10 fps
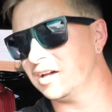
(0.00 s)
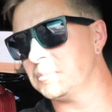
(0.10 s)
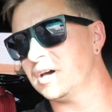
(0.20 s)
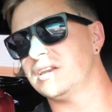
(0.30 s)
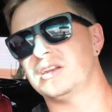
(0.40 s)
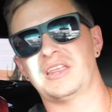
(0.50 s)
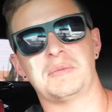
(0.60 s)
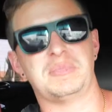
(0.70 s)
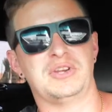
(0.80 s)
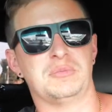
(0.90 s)
I'm not into
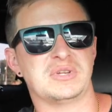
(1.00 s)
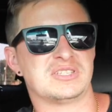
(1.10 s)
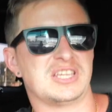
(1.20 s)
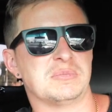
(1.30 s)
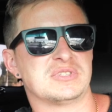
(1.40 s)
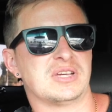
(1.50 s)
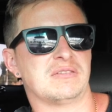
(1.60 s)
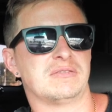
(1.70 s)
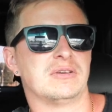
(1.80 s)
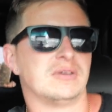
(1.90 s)
that pyramid scheme stuff.